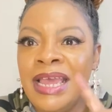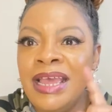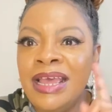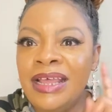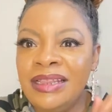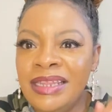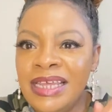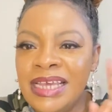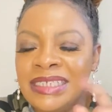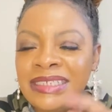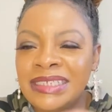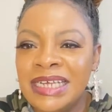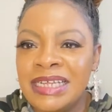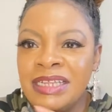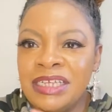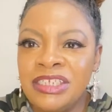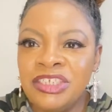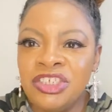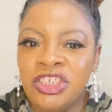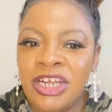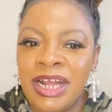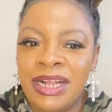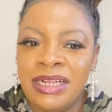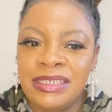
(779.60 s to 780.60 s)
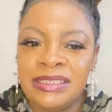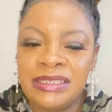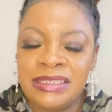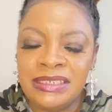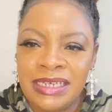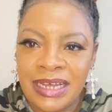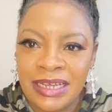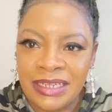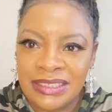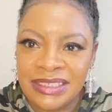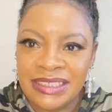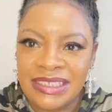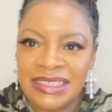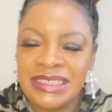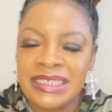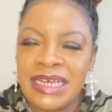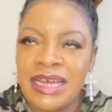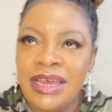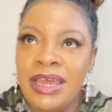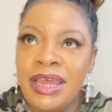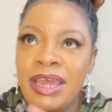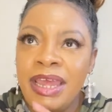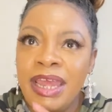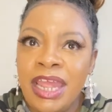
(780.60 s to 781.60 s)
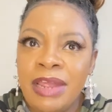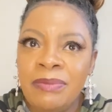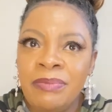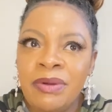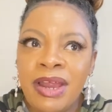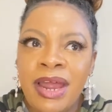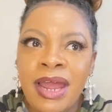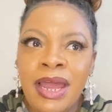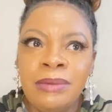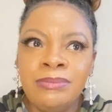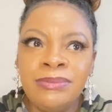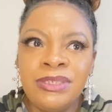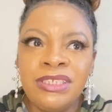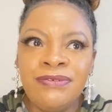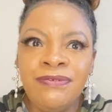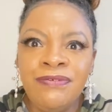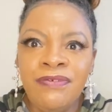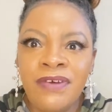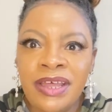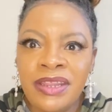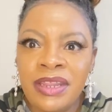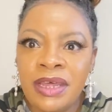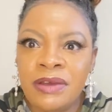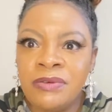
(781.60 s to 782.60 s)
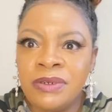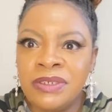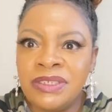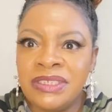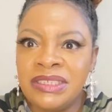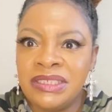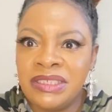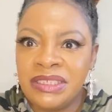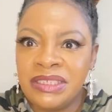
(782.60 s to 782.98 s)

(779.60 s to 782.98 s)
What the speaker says: These are the Chaldeans. Abraham's father was